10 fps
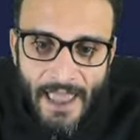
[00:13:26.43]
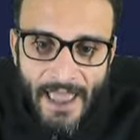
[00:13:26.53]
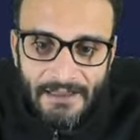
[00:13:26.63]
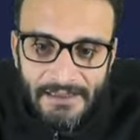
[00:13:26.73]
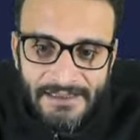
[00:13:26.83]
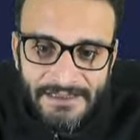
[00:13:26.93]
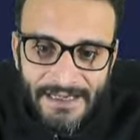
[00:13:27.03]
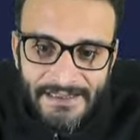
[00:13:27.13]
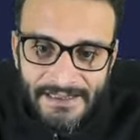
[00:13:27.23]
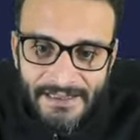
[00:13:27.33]
and this
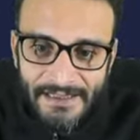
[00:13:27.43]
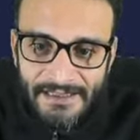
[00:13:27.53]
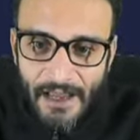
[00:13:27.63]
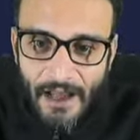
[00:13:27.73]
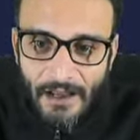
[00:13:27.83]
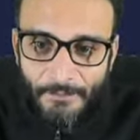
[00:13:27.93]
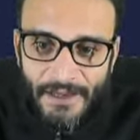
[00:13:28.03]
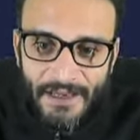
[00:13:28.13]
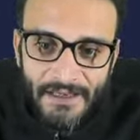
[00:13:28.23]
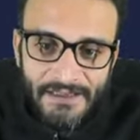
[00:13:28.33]
test series are
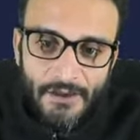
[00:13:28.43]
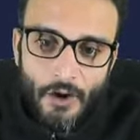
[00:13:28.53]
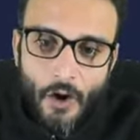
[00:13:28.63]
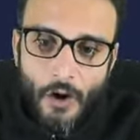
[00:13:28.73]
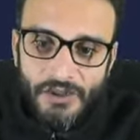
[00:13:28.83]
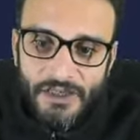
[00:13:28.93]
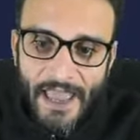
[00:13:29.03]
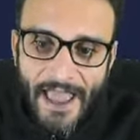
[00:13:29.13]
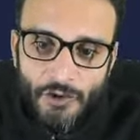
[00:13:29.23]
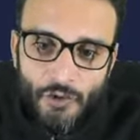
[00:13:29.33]
based on
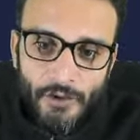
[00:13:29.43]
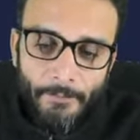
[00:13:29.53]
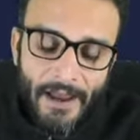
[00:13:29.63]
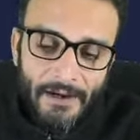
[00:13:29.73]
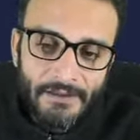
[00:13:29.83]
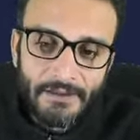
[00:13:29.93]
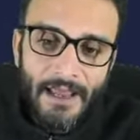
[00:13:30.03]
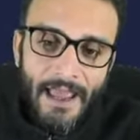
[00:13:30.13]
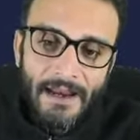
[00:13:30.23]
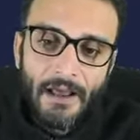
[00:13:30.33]
the actual
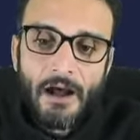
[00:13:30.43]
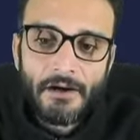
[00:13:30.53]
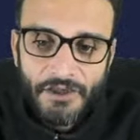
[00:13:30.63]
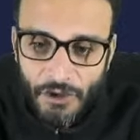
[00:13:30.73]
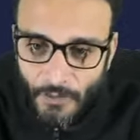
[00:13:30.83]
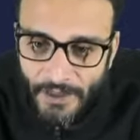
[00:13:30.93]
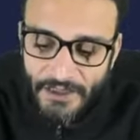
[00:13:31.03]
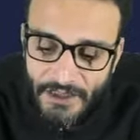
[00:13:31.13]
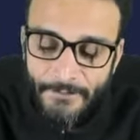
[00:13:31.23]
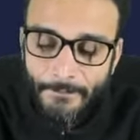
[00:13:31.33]
pattern and are
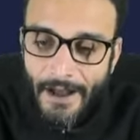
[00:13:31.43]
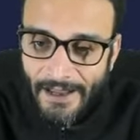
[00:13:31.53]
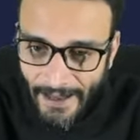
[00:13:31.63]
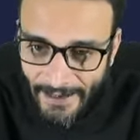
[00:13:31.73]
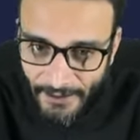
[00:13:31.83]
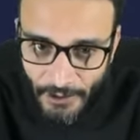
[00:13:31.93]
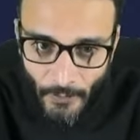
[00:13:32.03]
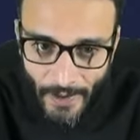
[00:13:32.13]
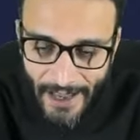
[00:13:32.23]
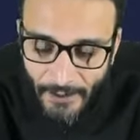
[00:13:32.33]
curated by
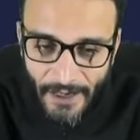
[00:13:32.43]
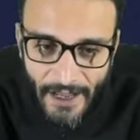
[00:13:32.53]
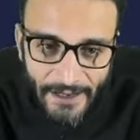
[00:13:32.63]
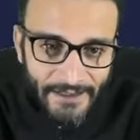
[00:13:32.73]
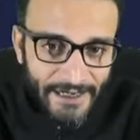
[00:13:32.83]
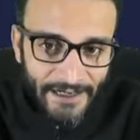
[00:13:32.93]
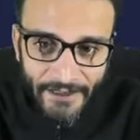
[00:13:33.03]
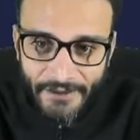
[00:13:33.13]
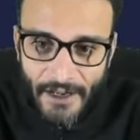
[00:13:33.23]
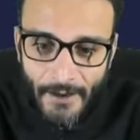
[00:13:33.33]
NLU alumni. Get
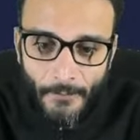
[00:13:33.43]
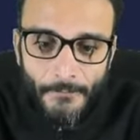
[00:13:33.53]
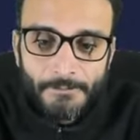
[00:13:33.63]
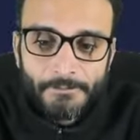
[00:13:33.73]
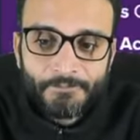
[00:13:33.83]
it now.